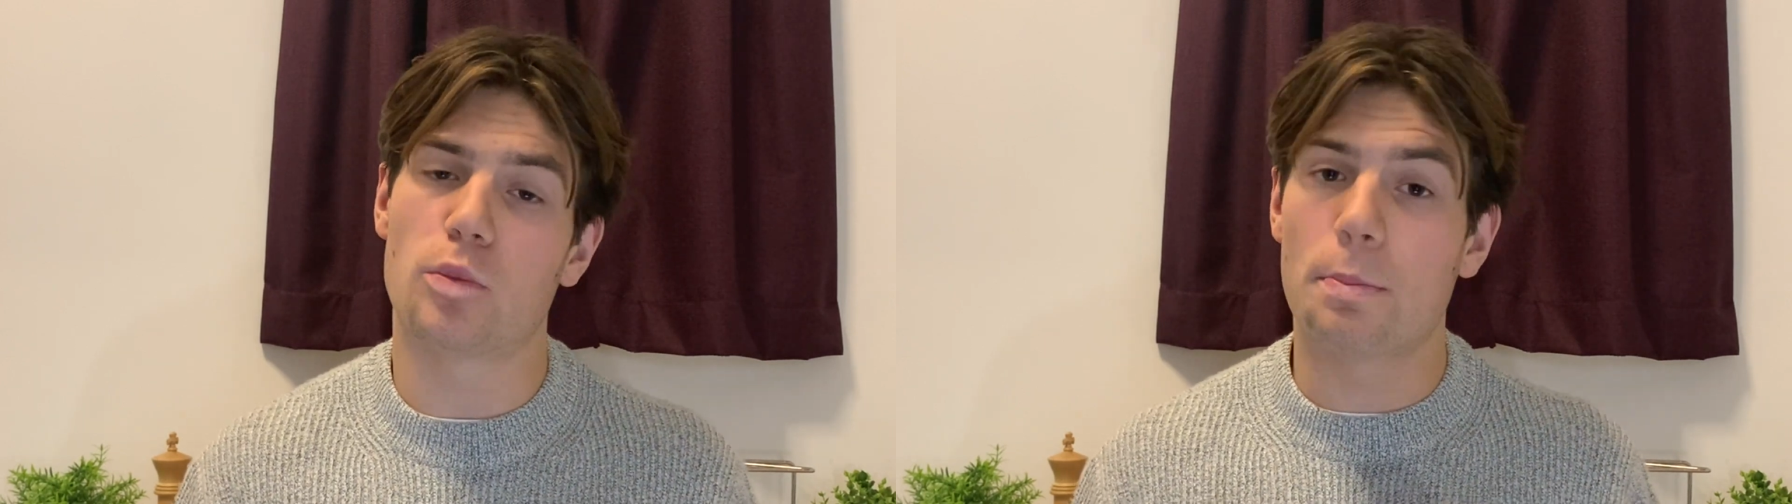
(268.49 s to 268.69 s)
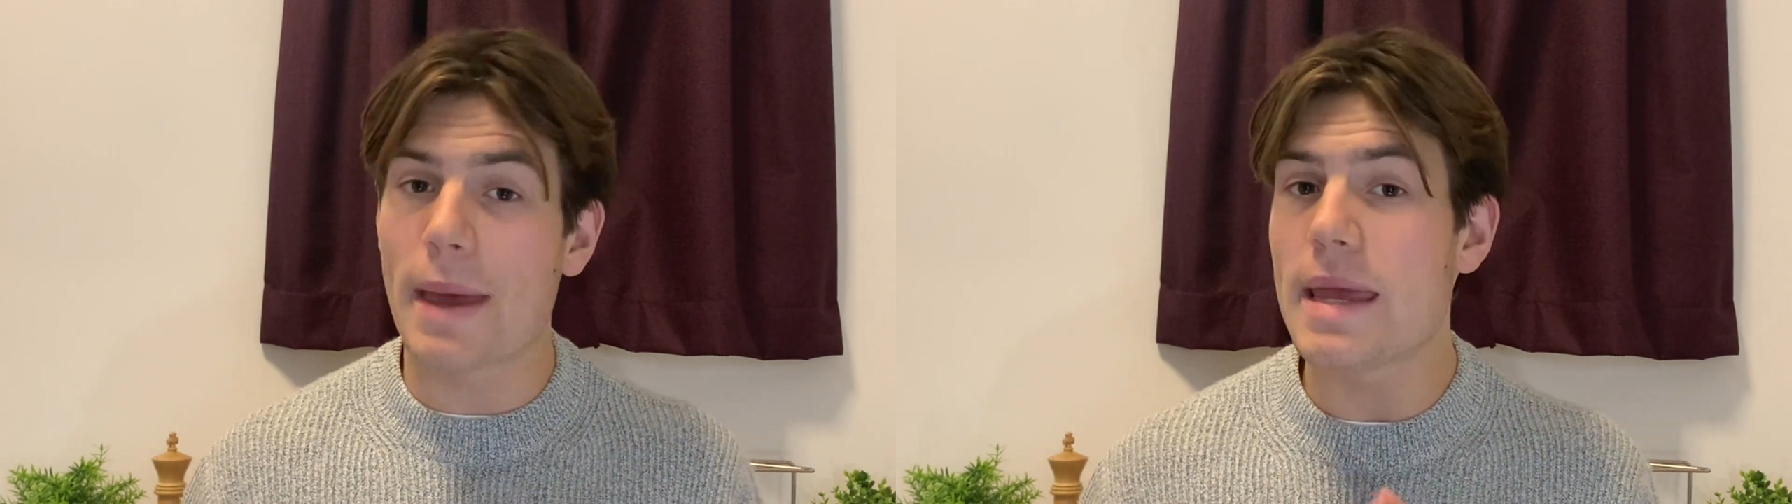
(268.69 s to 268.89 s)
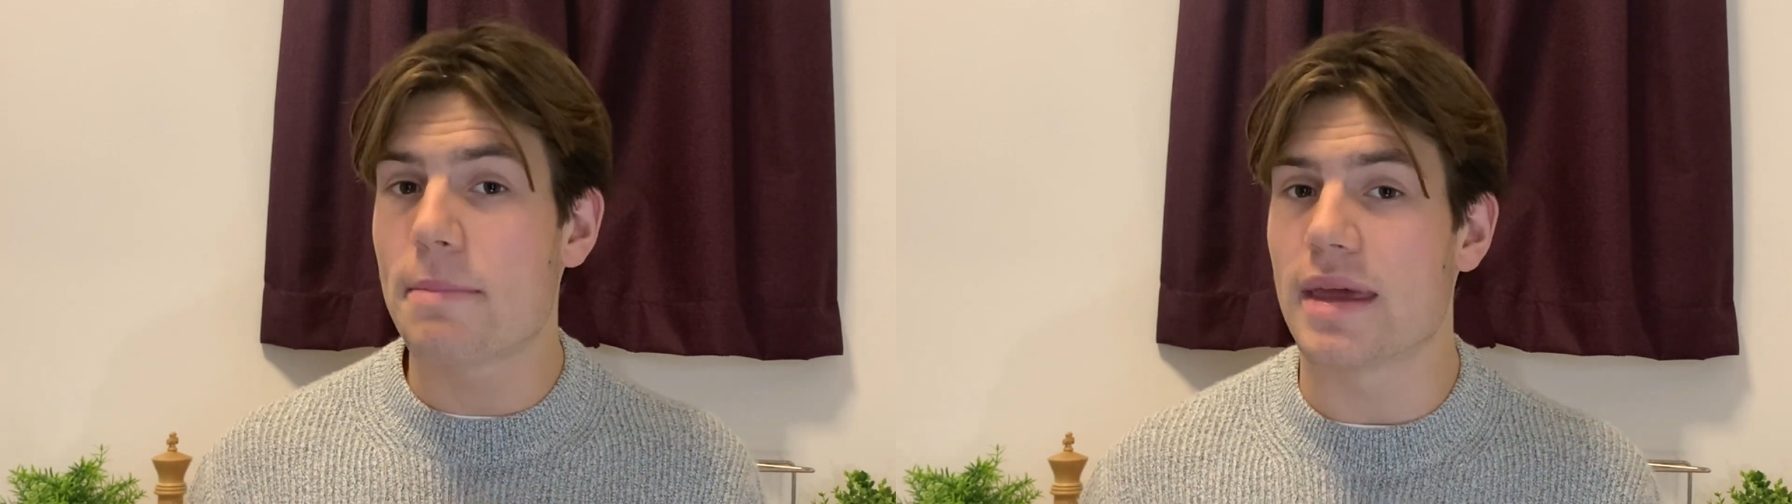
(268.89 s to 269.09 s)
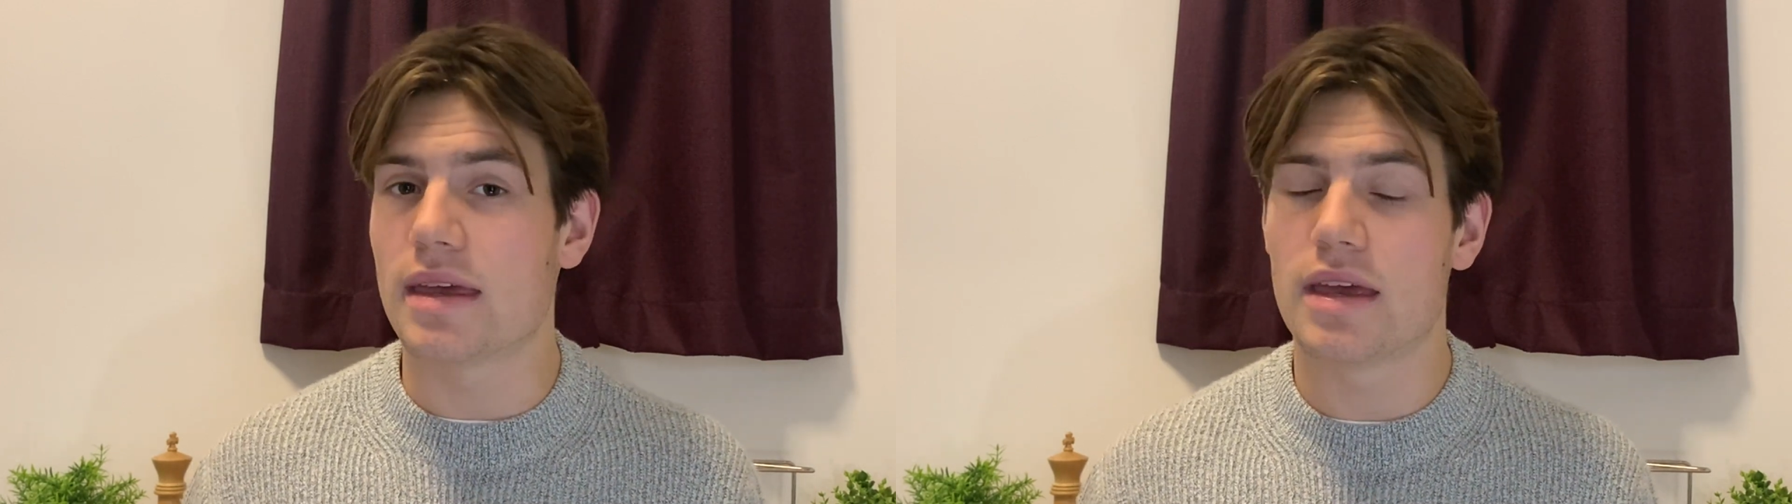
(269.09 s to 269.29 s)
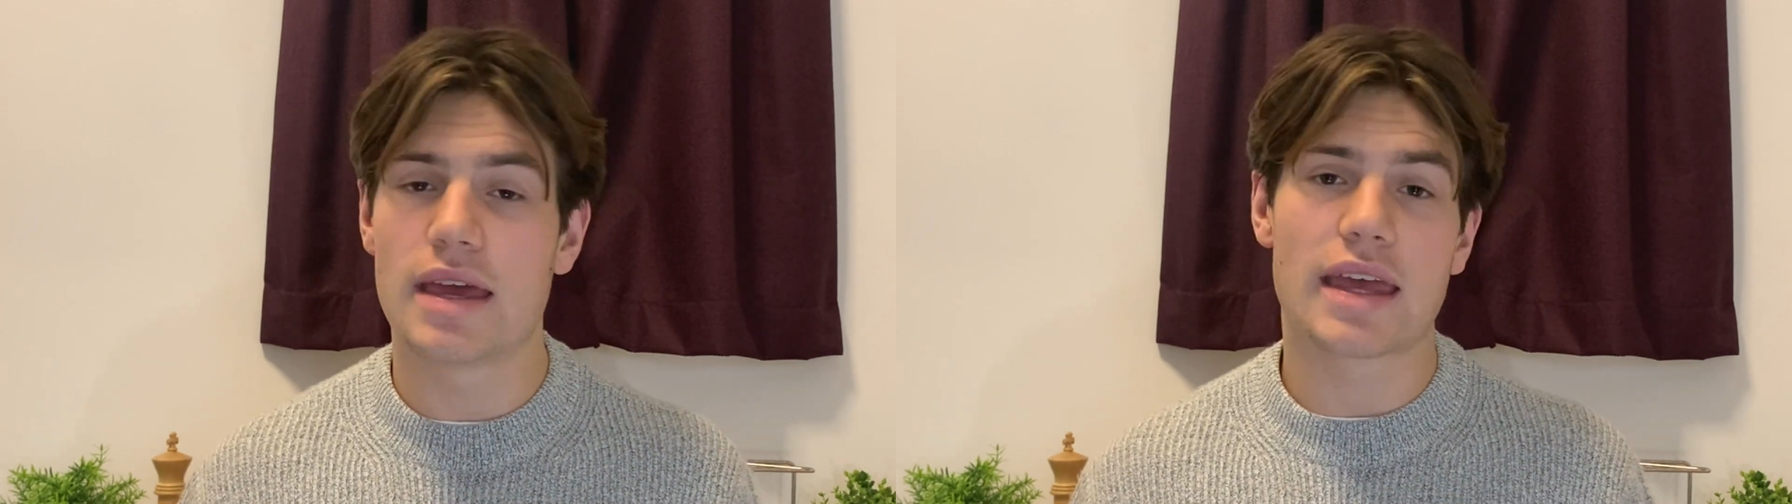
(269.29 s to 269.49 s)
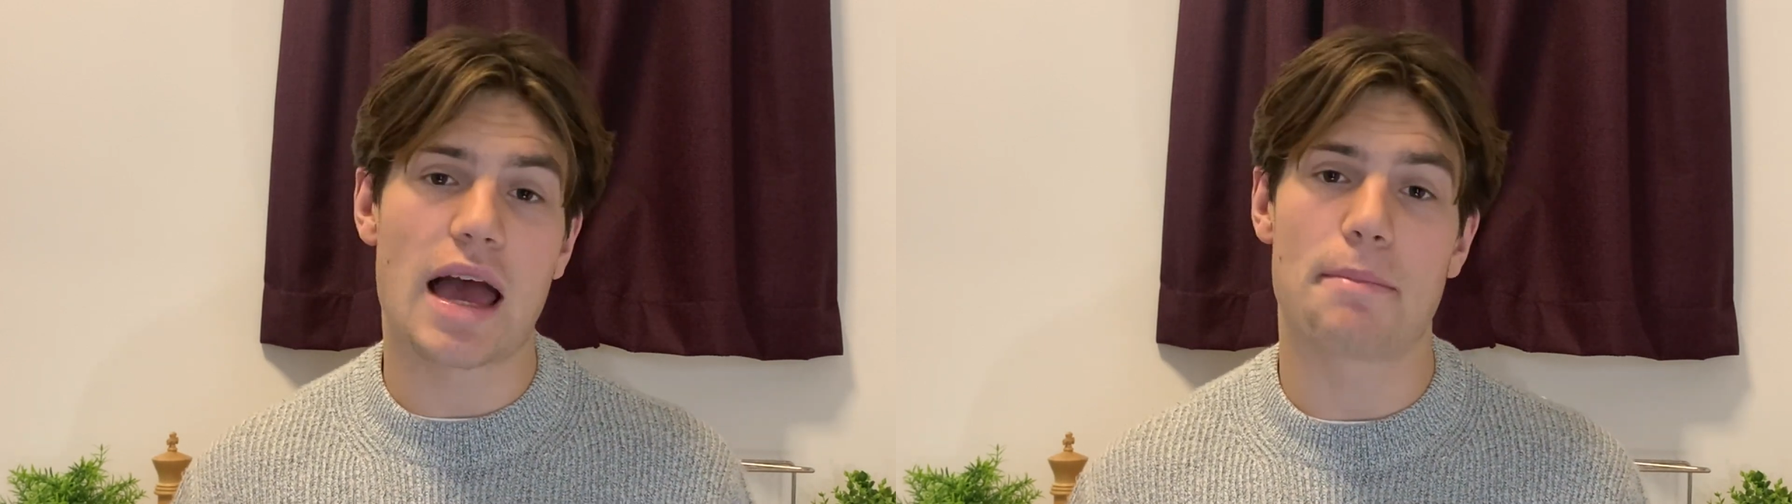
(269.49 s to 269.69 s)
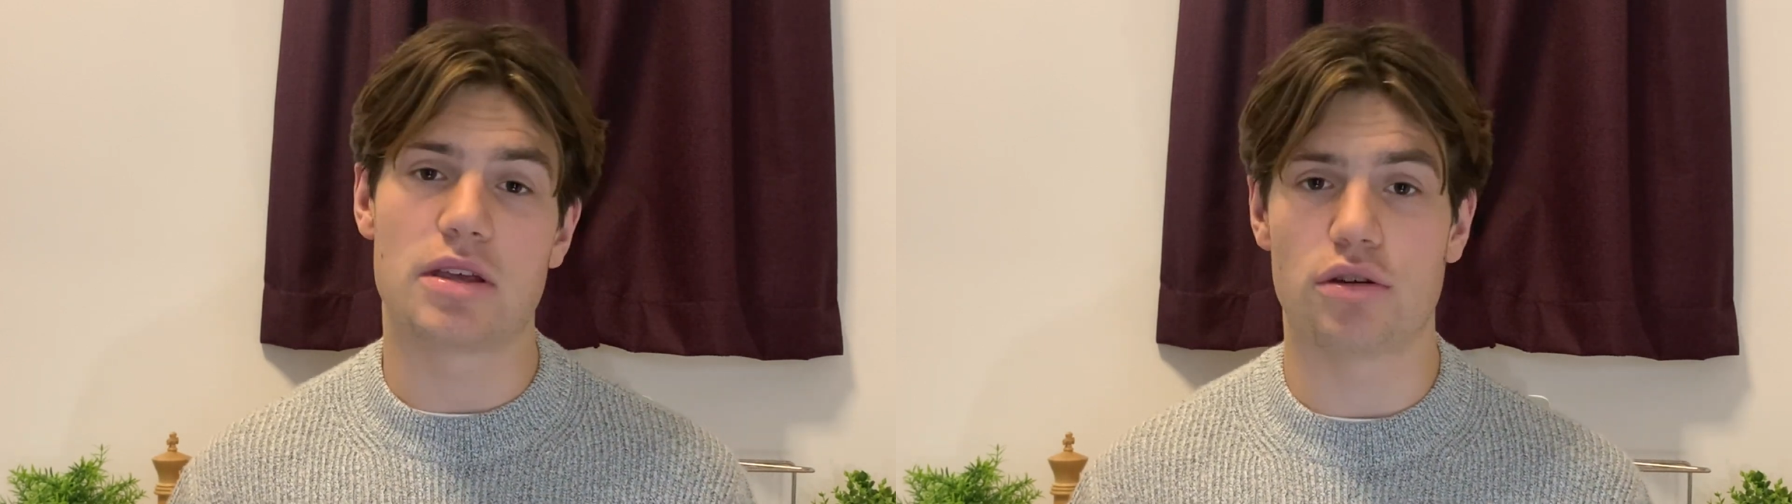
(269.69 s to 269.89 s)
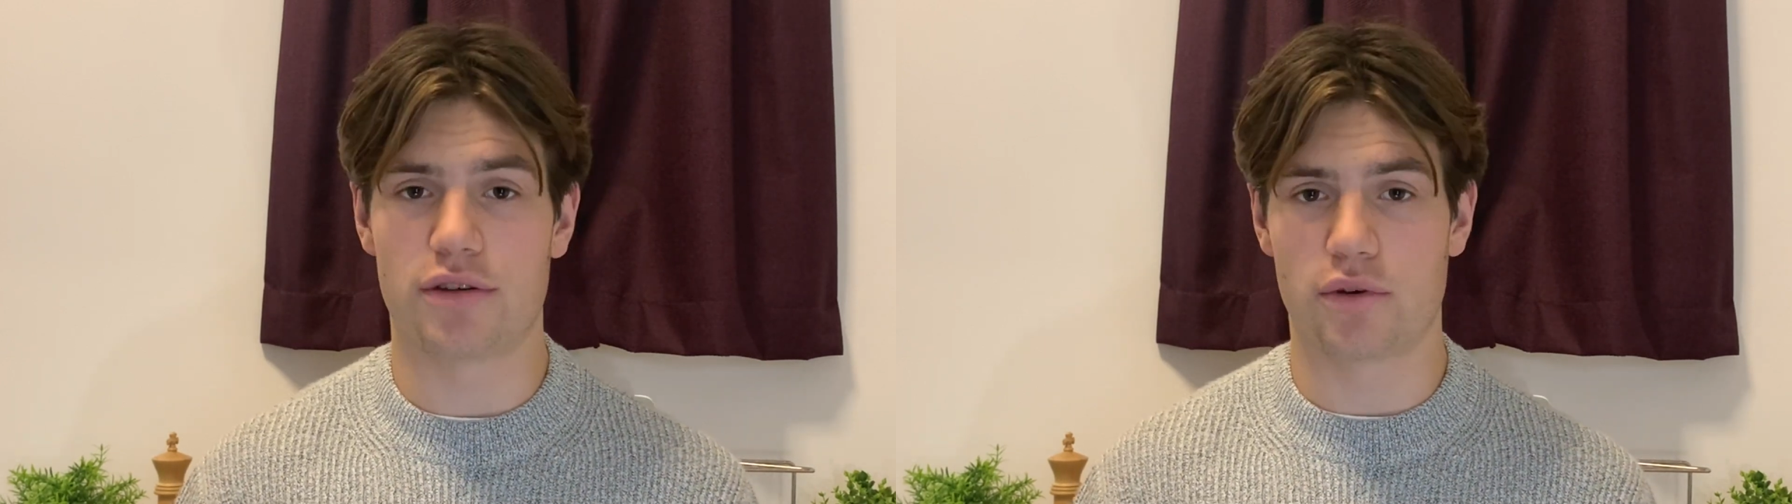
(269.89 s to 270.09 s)
may be can be
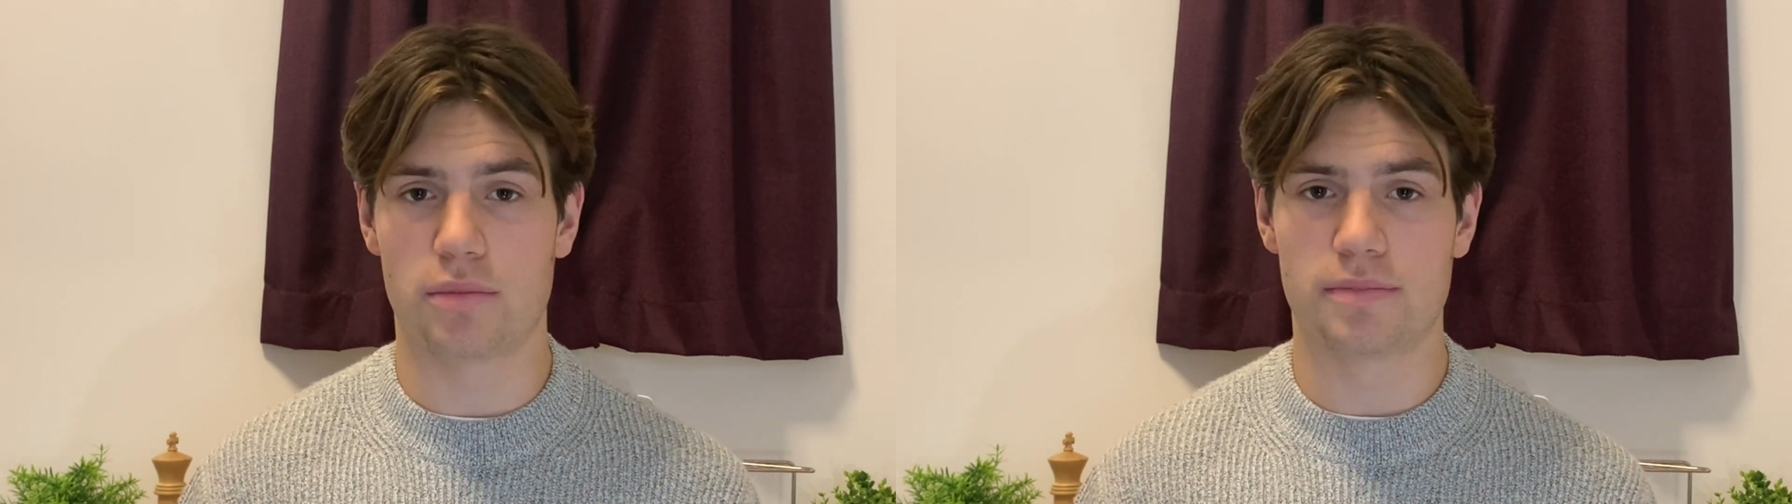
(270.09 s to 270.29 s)
useful.